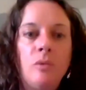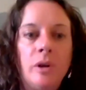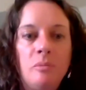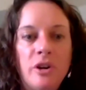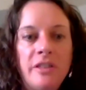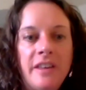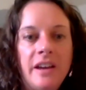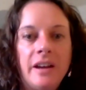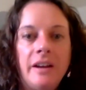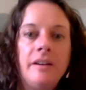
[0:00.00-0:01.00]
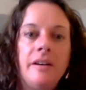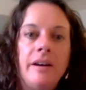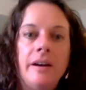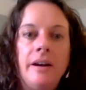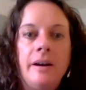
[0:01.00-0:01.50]
add one more thing?
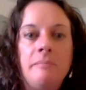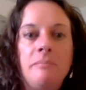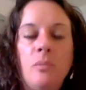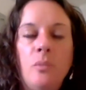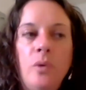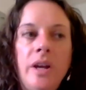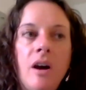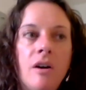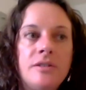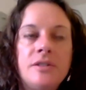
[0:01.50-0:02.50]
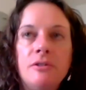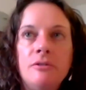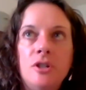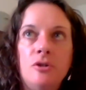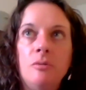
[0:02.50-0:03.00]
We also
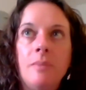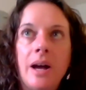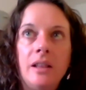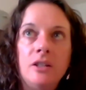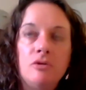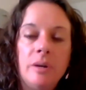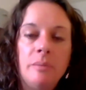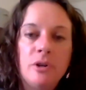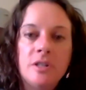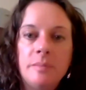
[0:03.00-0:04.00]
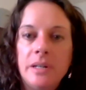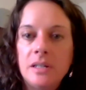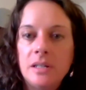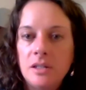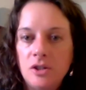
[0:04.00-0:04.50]
do mileage
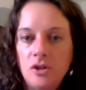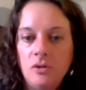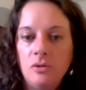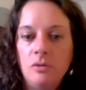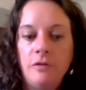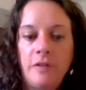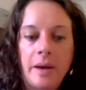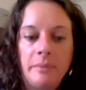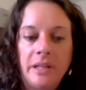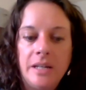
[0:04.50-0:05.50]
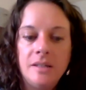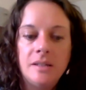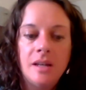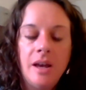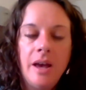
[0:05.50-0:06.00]
reimbursement to
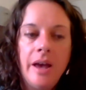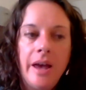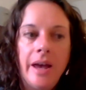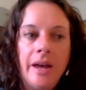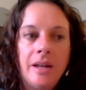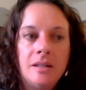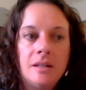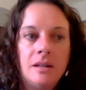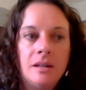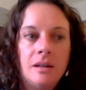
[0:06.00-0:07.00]
families, and